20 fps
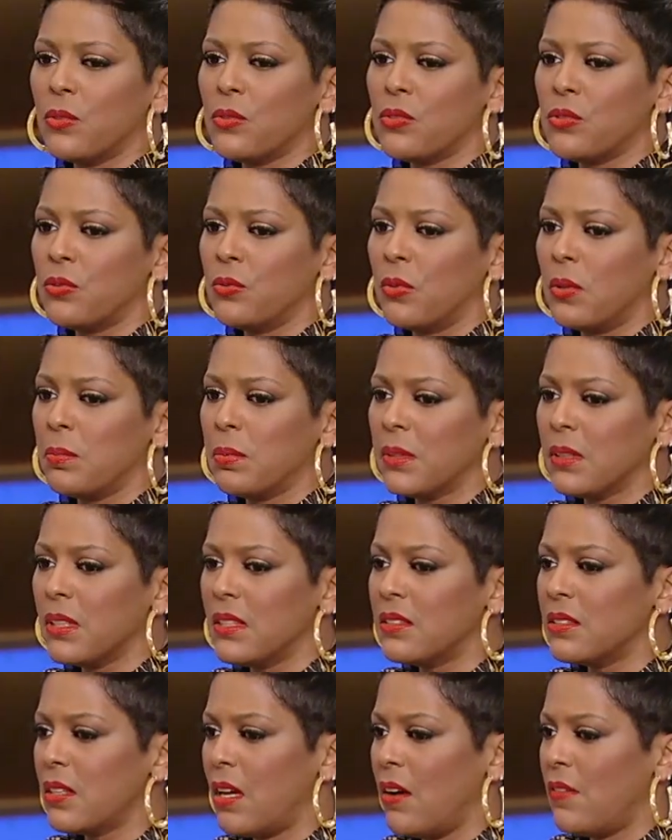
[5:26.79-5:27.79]
folks who are
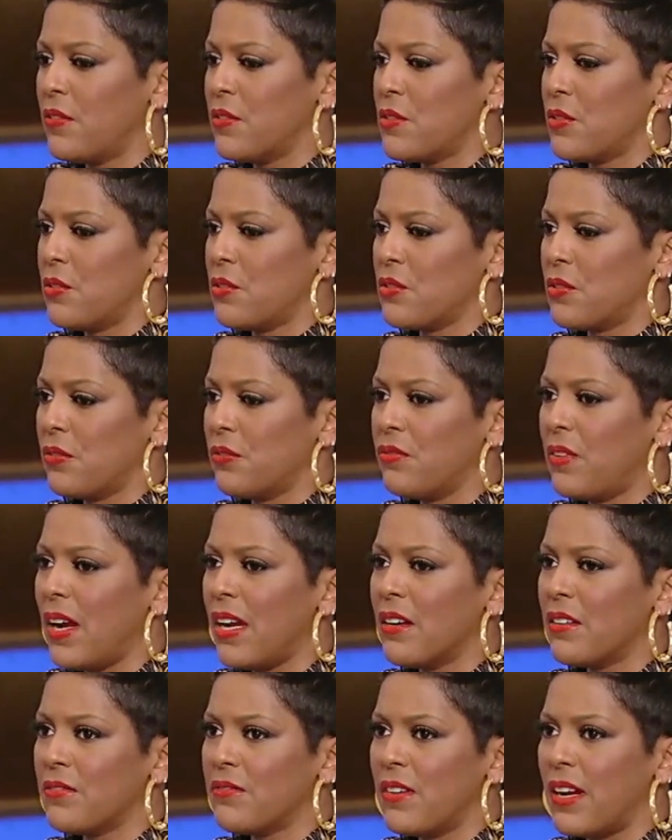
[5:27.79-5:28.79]
police officers or
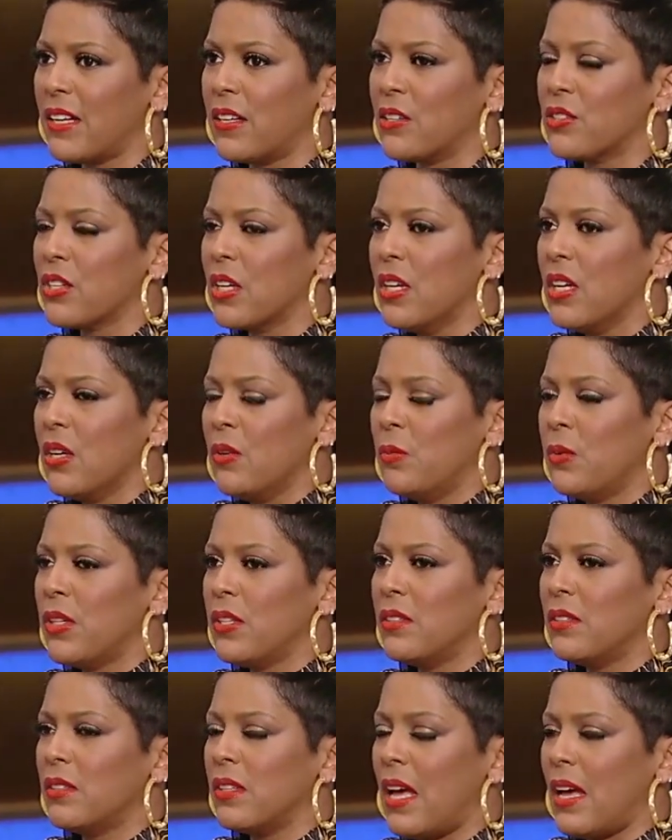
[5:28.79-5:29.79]
firefighters,
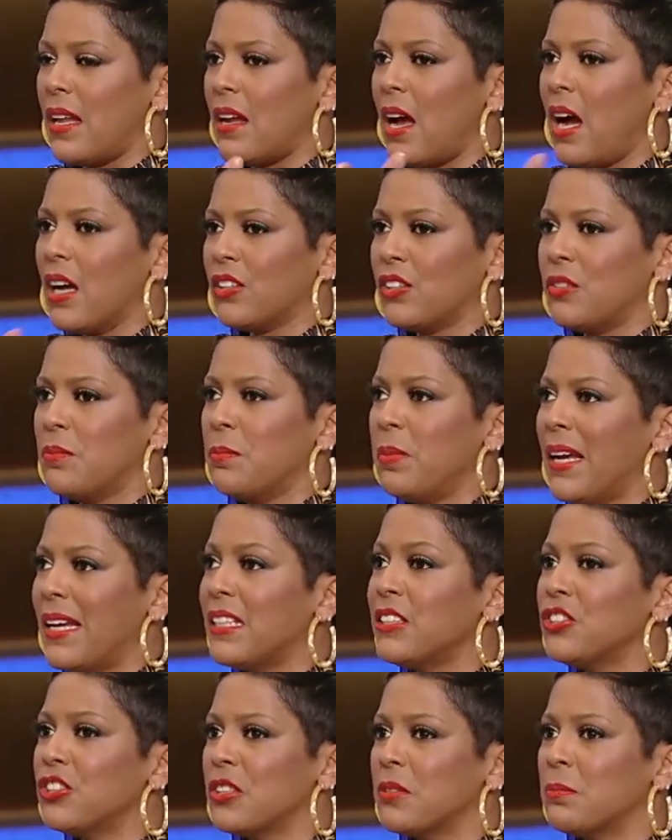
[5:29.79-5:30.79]
when that
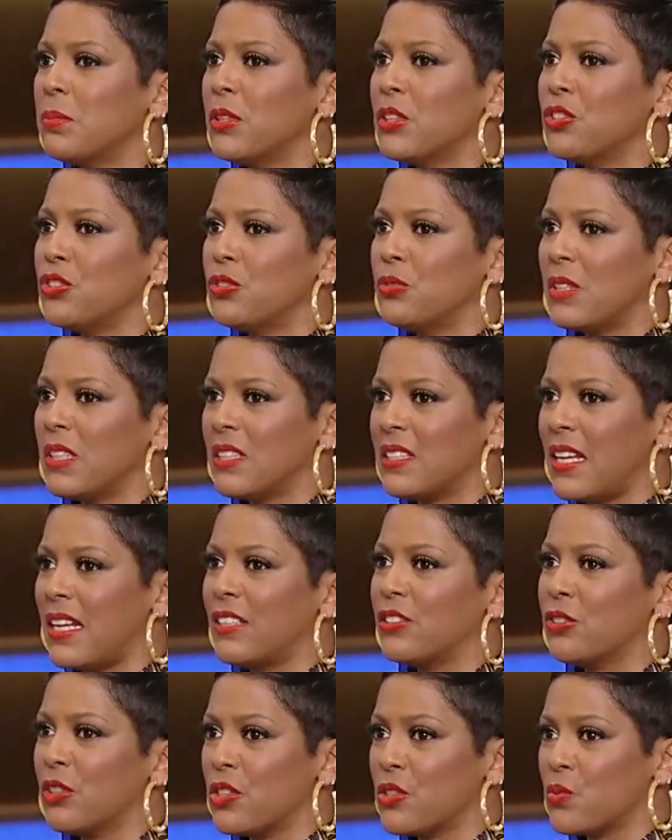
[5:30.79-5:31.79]
occupation puts you in
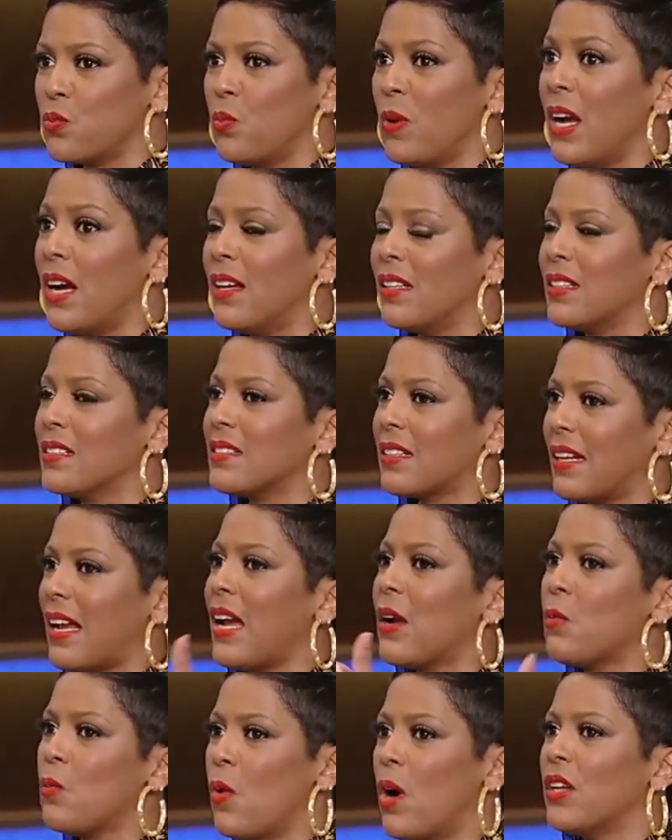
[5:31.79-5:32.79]
danger as well, it's like,
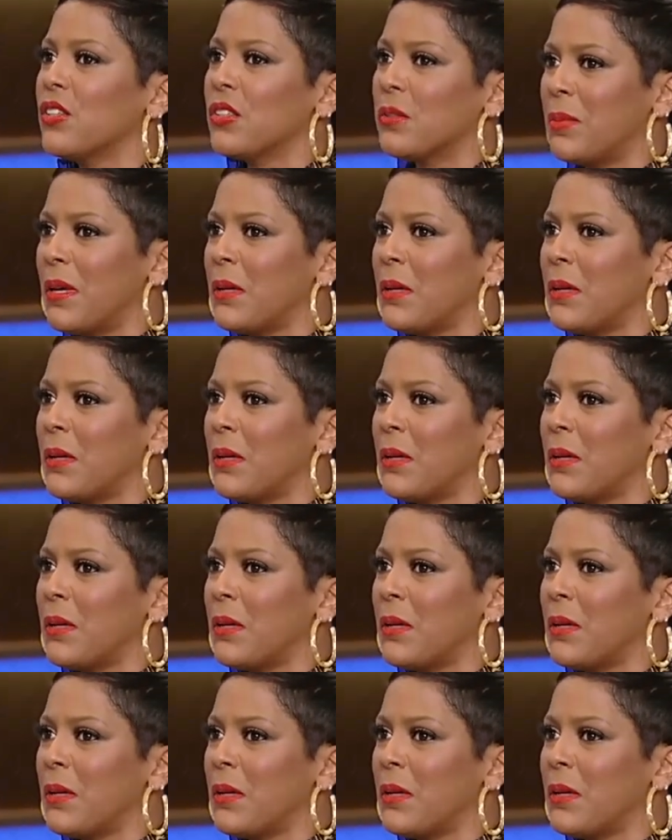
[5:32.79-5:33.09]
I want you